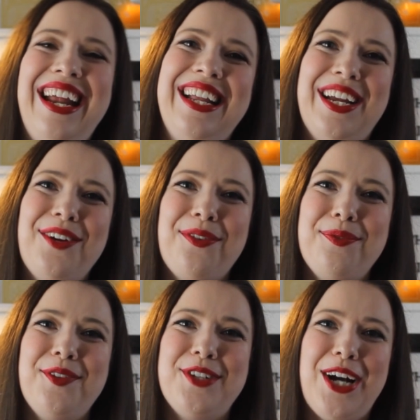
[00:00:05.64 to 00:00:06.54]
Katie here
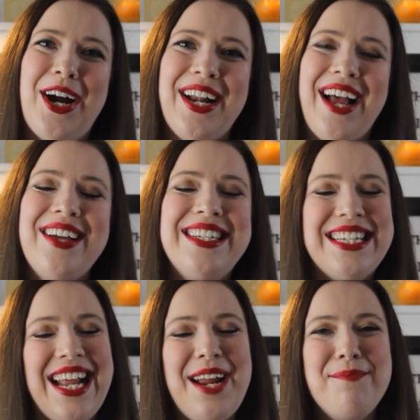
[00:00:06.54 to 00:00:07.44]
from Thrift Your Heart Out, and
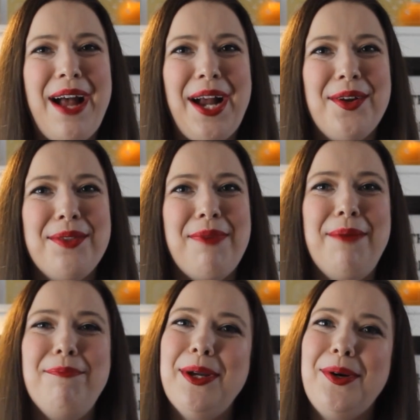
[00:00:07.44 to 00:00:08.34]
today I'm back with
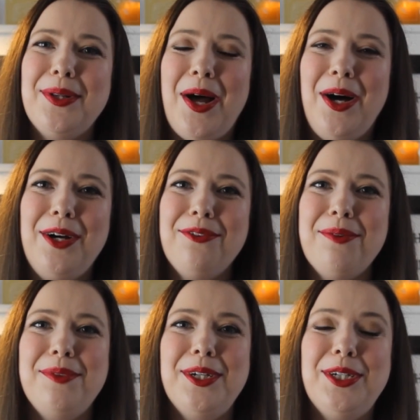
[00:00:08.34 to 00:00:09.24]
my big old haul
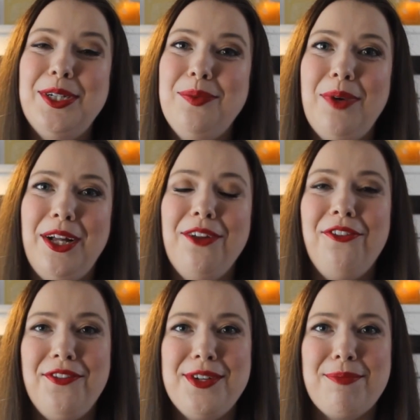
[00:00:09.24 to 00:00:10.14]
from the Goodwill
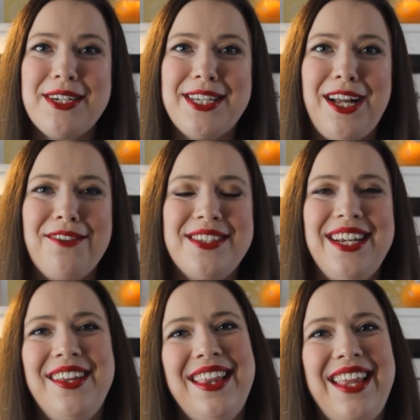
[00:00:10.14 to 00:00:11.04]
50% off
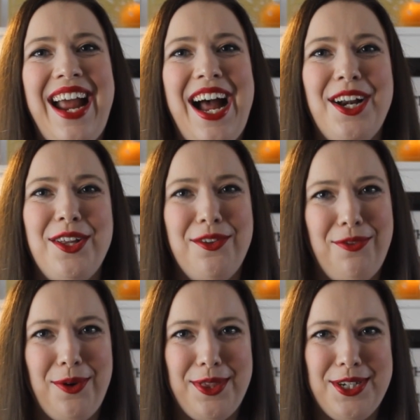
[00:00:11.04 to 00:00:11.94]
sale that they had on the
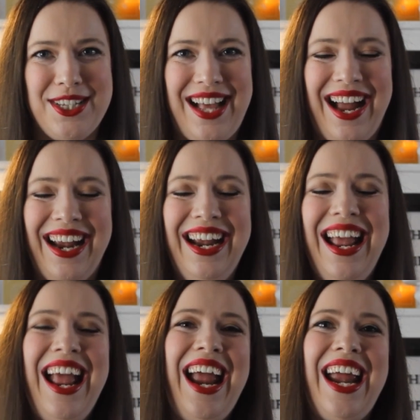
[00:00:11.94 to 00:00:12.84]
4th of July.
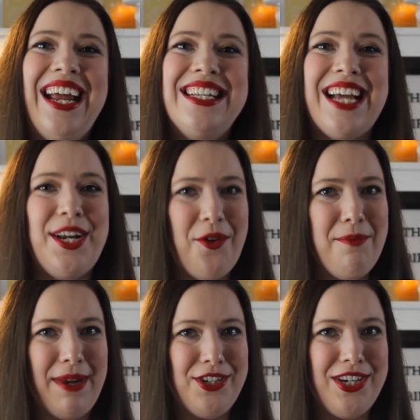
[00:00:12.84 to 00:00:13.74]
And I know
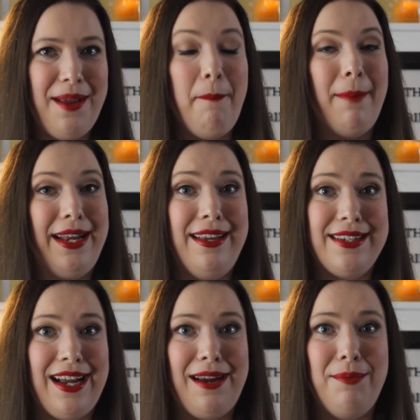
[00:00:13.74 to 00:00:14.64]
I've mentioned it many
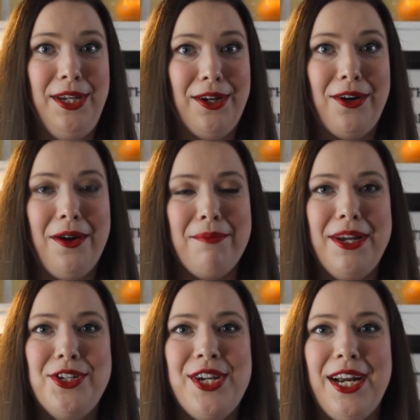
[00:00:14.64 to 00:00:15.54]
a time here on
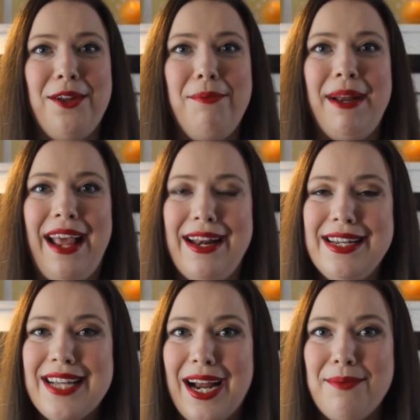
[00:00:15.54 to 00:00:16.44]
my channel, but
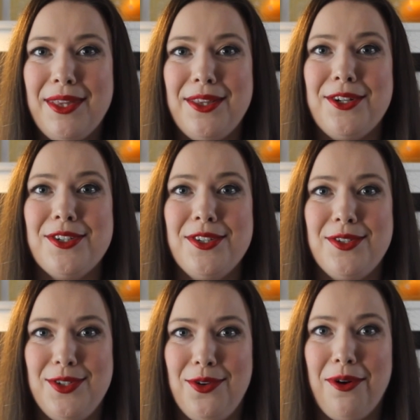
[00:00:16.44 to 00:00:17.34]
anytime that there's a
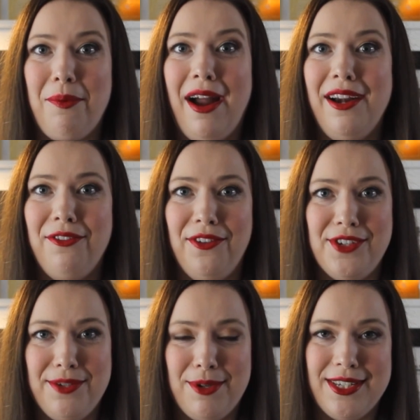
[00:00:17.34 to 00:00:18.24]
store-wide
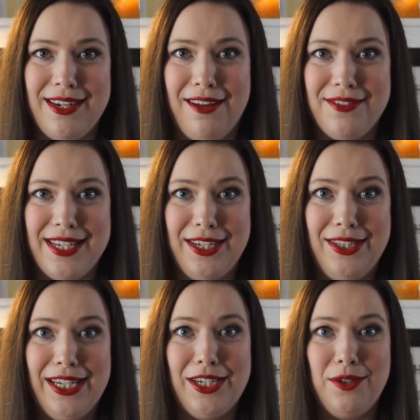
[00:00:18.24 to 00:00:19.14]
50% off
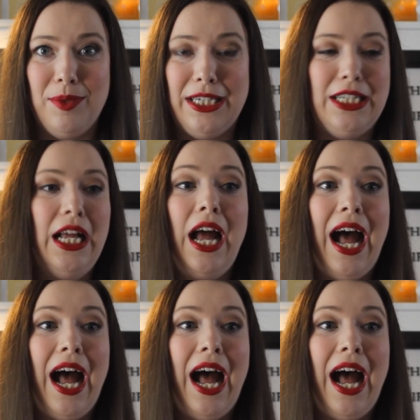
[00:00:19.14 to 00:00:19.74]
sale at Goodwill,